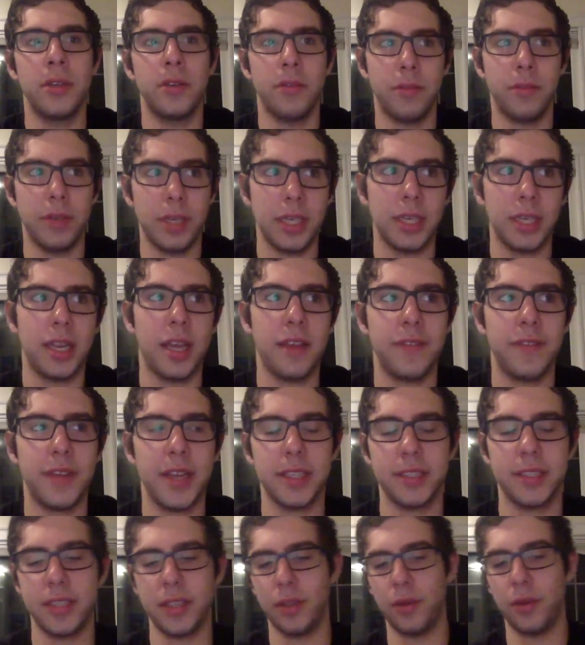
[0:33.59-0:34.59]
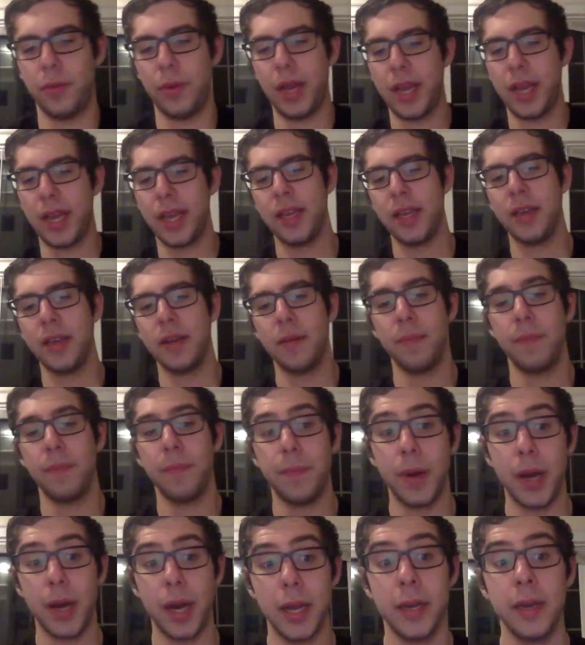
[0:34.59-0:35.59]
Real life gets in the way,
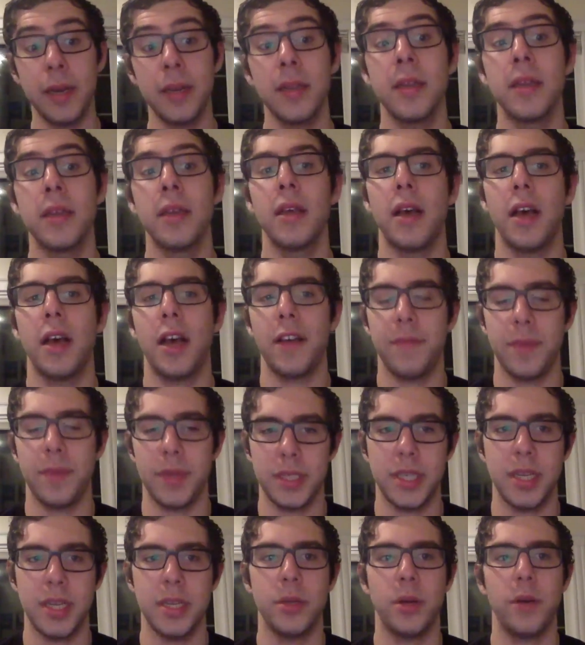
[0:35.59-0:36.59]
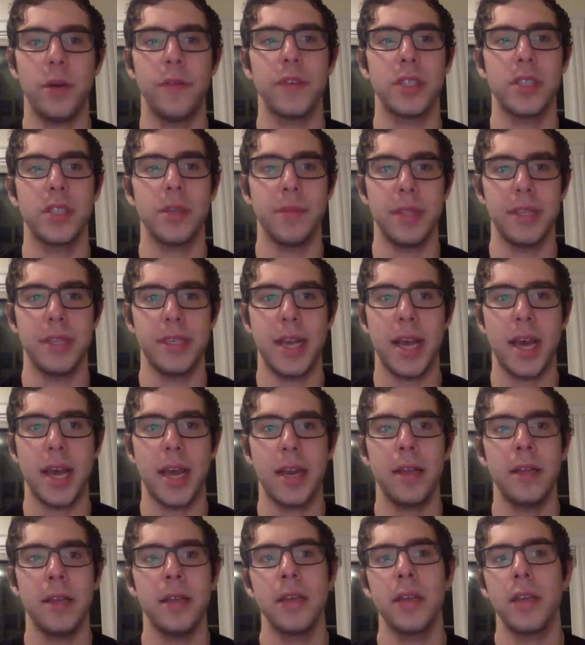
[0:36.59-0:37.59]
but I've been sent over some of the
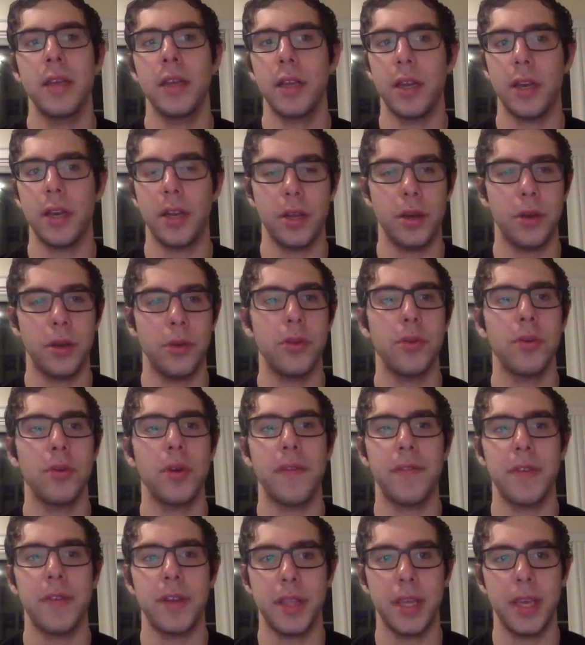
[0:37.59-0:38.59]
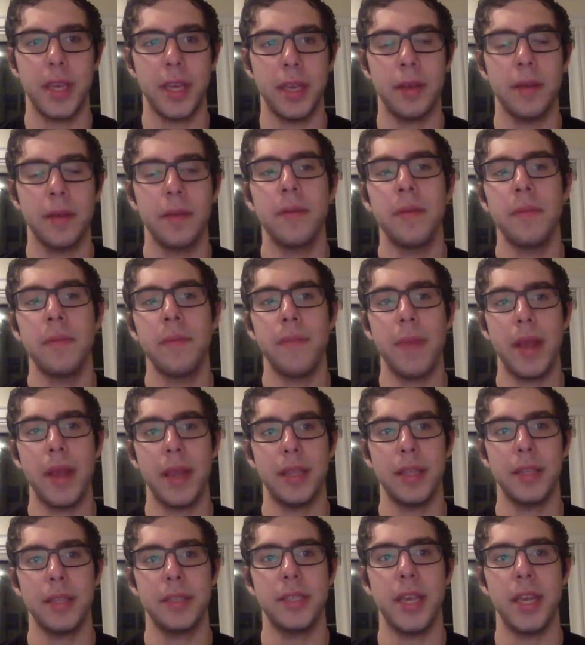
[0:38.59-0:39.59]
data, going to go through everything, make
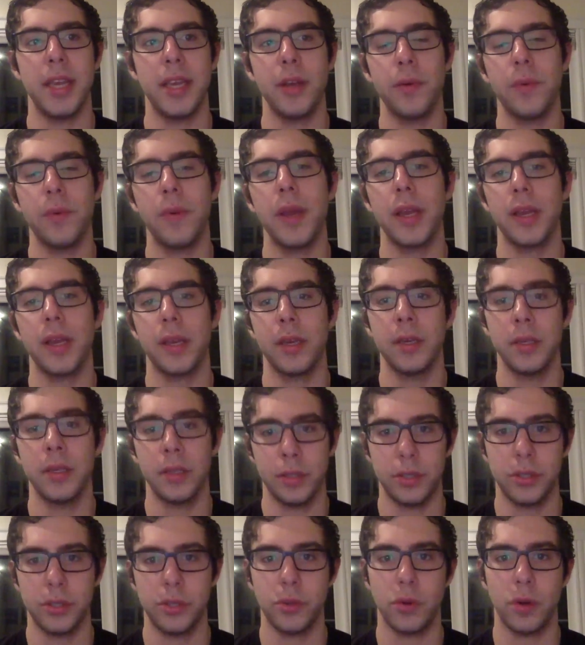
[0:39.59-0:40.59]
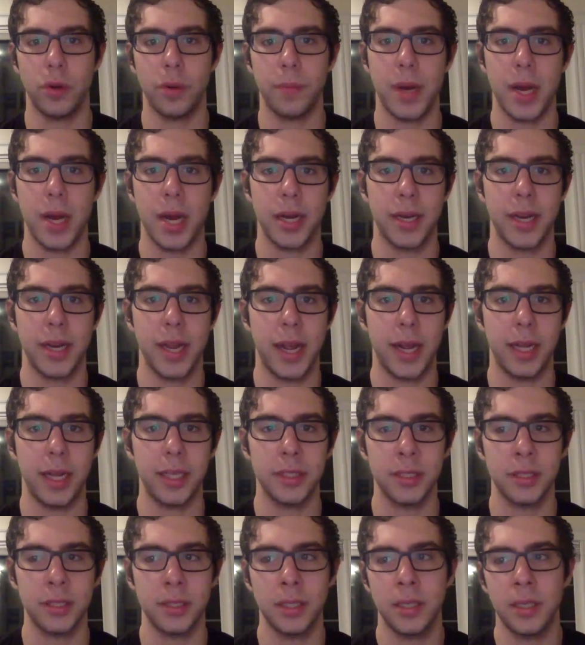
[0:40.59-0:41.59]
this a quick, short
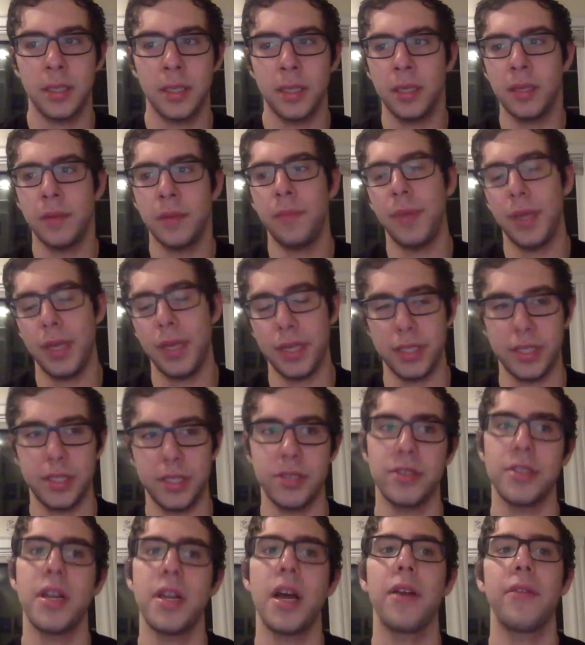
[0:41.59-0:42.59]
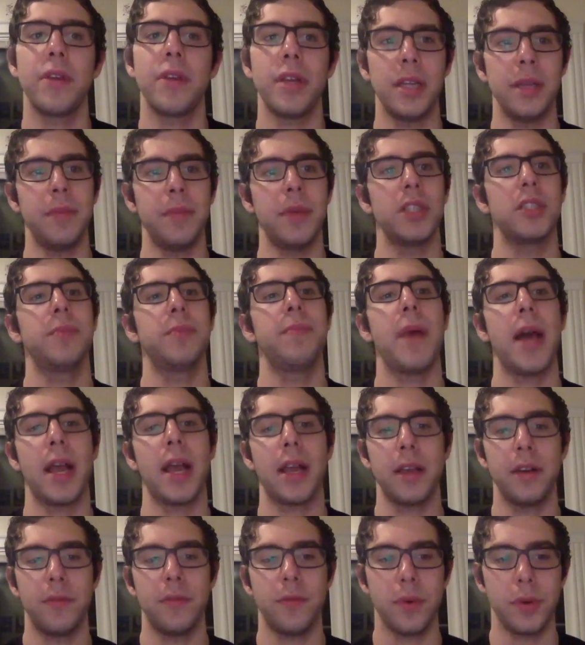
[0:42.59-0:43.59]
podcast, because there's not really much
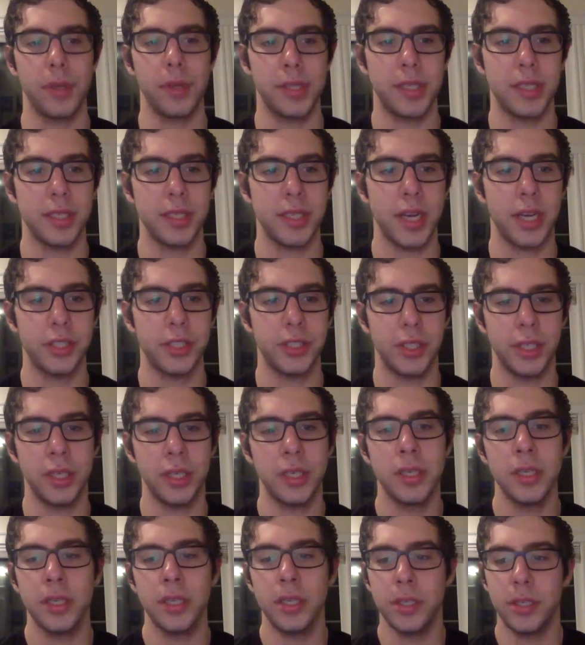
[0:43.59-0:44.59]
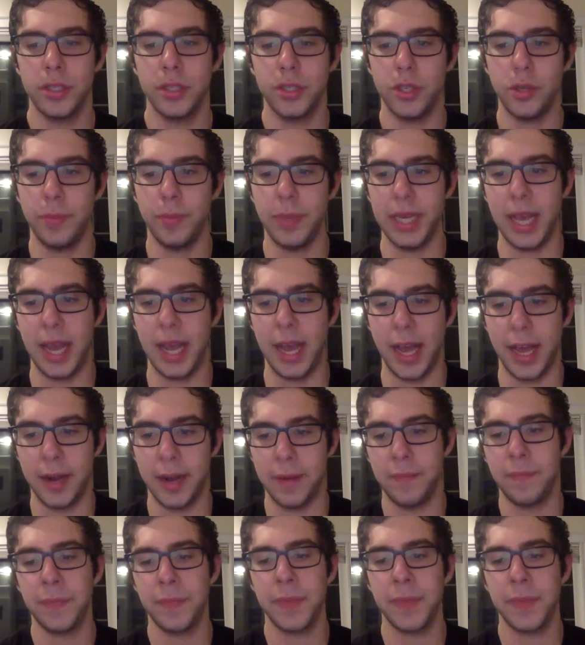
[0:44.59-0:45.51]
back and forth discussion to be had.